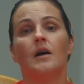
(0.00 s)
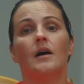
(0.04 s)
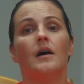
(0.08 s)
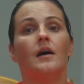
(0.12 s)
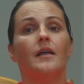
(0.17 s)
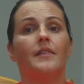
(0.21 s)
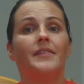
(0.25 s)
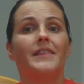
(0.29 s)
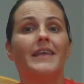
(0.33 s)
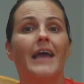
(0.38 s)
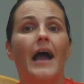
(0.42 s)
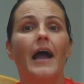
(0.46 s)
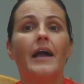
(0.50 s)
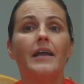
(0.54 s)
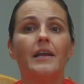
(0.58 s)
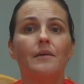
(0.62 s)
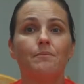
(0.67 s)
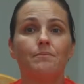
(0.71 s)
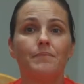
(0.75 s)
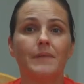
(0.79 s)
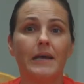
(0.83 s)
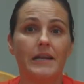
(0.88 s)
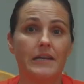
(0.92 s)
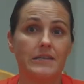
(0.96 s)
The
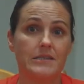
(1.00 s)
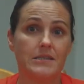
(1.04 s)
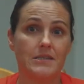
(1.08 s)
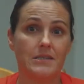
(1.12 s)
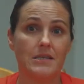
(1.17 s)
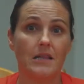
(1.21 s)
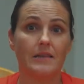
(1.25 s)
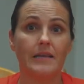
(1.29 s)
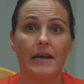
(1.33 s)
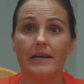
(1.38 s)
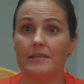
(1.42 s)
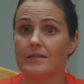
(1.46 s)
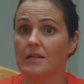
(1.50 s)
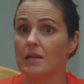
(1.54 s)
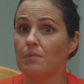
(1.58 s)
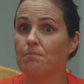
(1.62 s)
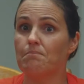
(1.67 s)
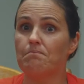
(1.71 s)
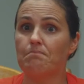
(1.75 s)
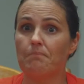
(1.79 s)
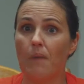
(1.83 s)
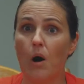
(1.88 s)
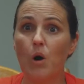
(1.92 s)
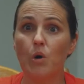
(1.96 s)
item that is selected
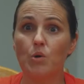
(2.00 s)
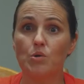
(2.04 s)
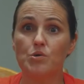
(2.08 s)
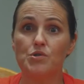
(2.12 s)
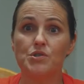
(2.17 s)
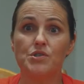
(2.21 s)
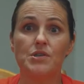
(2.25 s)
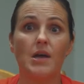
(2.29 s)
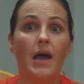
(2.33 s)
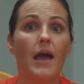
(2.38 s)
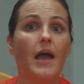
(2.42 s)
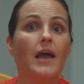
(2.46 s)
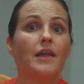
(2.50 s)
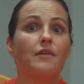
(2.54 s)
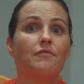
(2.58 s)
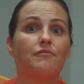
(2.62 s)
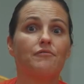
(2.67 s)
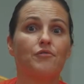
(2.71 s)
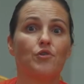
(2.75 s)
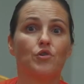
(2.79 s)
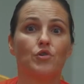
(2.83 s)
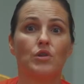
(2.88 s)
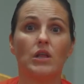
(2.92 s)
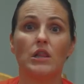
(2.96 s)
most and
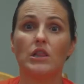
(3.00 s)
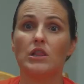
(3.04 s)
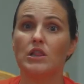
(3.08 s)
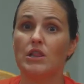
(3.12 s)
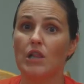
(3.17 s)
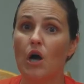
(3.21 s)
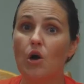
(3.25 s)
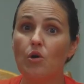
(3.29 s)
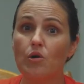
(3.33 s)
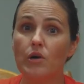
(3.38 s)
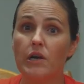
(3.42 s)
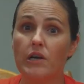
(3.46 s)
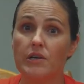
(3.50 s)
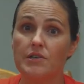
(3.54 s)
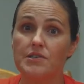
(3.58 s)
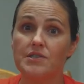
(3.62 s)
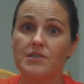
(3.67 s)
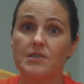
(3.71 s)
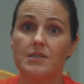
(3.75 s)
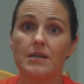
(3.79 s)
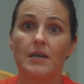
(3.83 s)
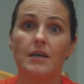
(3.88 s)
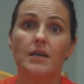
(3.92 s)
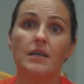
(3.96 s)
for the
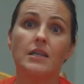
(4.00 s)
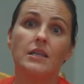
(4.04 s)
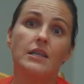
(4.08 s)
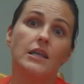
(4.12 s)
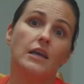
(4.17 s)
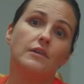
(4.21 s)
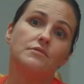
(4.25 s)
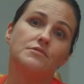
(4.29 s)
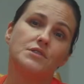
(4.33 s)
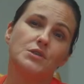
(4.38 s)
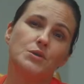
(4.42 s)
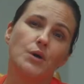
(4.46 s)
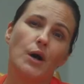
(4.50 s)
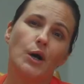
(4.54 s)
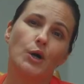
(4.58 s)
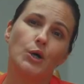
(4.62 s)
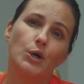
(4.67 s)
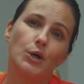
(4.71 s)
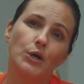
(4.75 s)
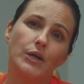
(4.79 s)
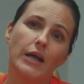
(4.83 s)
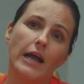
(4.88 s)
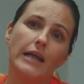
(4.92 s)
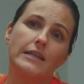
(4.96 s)
longest gives you a
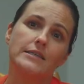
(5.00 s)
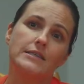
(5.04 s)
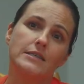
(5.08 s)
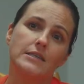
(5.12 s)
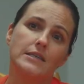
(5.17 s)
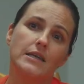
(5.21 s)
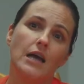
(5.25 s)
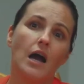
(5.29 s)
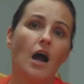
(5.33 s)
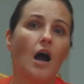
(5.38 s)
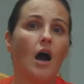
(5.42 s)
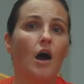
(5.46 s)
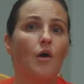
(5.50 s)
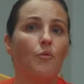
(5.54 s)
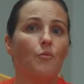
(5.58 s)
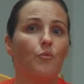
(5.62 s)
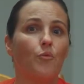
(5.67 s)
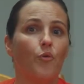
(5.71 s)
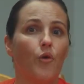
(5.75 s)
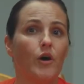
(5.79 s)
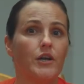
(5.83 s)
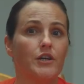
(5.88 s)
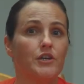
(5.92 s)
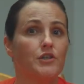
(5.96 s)
good idea of
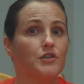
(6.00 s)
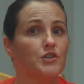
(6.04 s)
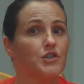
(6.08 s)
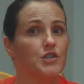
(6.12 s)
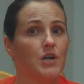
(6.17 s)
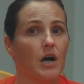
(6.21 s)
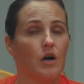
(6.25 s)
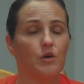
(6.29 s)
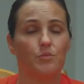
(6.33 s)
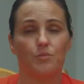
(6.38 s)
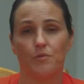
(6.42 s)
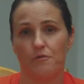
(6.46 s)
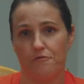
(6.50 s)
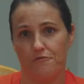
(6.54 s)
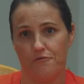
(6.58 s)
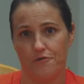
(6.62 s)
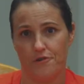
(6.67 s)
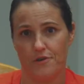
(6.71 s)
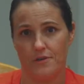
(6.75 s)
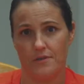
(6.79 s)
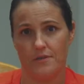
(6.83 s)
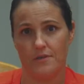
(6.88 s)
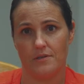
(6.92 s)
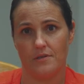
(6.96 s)
what your child
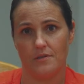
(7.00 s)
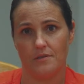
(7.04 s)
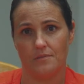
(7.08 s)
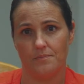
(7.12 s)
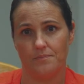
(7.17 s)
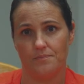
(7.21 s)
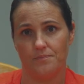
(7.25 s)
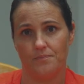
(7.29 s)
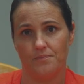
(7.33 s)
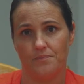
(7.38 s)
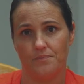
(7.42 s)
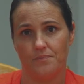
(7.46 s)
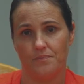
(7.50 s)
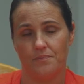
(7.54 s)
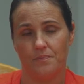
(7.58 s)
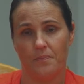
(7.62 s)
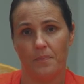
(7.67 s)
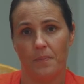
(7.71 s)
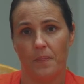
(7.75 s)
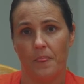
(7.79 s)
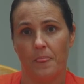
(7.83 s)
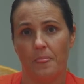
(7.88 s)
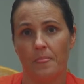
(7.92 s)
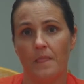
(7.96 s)
prefers.
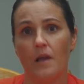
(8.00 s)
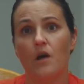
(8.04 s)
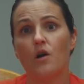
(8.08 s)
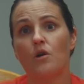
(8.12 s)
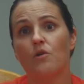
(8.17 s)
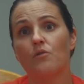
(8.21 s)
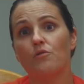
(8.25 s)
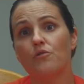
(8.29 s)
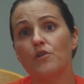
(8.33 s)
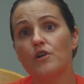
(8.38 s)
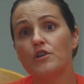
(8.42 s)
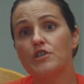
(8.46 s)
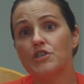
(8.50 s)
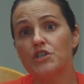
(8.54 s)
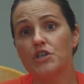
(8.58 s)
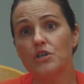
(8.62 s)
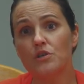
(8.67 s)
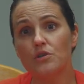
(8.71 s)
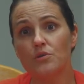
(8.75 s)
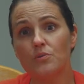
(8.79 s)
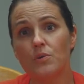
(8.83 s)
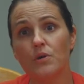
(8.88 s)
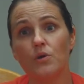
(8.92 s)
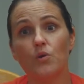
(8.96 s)
For
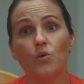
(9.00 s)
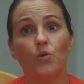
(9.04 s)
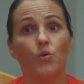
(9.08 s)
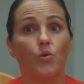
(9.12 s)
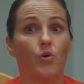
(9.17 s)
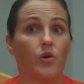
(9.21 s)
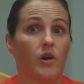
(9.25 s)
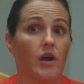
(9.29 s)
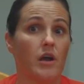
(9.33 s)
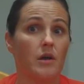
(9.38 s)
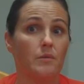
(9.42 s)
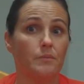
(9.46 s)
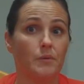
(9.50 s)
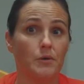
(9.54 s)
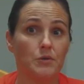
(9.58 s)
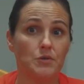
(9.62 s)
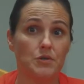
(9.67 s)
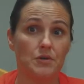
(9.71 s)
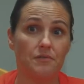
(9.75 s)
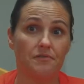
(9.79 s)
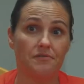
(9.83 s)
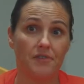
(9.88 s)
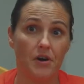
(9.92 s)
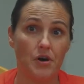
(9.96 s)
children who are able
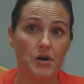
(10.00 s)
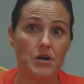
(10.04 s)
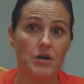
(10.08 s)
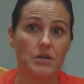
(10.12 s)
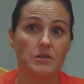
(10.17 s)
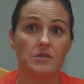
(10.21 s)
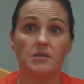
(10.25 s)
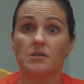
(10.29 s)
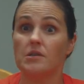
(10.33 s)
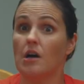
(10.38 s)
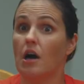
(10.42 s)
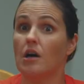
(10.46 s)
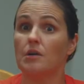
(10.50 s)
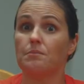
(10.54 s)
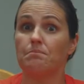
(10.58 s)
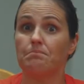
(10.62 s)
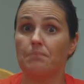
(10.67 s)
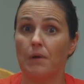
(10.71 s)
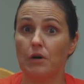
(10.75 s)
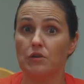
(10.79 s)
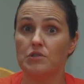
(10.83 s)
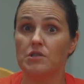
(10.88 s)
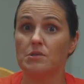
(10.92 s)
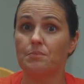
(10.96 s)
to focus on
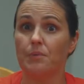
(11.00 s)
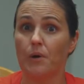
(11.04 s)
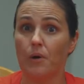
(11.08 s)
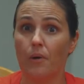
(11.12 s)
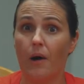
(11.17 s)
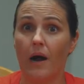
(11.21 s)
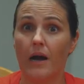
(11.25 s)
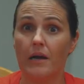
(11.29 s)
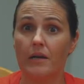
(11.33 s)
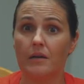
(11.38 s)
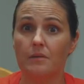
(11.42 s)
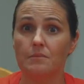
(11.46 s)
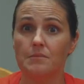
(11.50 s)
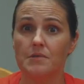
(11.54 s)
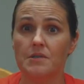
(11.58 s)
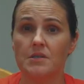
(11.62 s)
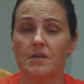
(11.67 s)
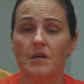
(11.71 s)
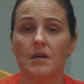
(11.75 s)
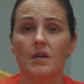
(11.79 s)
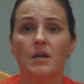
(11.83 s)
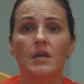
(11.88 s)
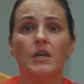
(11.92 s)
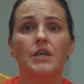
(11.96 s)
multiple items,
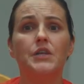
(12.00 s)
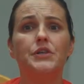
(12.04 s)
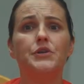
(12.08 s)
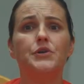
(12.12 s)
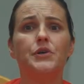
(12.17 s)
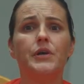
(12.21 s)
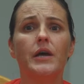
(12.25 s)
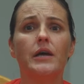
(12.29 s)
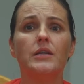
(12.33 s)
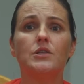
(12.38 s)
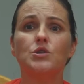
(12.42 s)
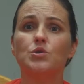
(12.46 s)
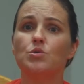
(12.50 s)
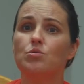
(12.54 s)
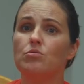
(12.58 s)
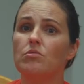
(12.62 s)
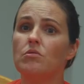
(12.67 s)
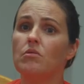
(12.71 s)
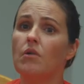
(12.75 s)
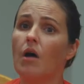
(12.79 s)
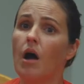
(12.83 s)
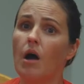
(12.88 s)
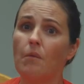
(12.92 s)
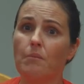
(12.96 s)
you can
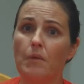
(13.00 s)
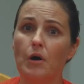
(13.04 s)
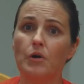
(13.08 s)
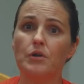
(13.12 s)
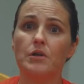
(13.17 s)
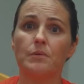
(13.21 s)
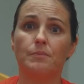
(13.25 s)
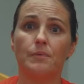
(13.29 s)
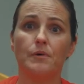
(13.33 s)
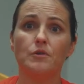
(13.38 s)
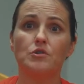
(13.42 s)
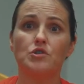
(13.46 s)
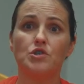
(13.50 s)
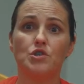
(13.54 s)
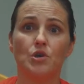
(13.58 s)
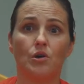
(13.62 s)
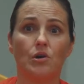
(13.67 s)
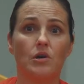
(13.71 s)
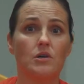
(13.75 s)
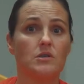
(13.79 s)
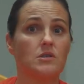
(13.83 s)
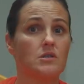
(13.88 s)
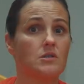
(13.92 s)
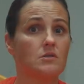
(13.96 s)
do a multiple
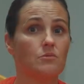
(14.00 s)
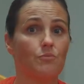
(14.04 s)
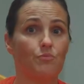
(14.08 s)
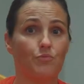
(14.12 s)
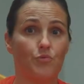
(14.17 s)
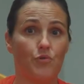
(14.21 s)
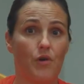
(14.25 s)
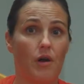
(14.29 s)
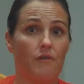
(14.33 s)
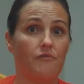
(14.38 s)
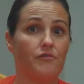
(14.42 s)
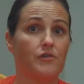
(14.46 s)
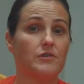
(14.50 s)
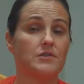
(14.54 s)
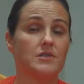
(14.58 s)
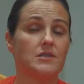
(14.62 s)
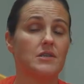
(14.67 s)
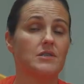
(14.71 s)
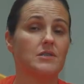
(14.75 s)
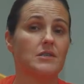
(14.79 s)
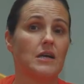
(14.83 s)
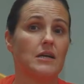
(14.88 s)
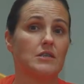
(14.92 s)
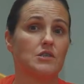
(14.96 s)
choice preference
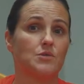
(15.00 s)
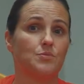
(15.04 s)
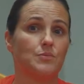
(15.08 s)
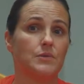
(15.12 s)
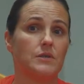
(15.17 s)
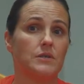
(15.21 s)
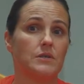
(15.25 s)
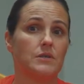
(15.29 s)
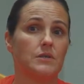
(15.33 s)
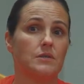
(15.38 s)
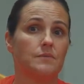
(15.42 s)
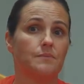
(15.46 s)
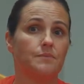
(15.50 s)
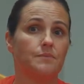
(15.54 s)
assessment.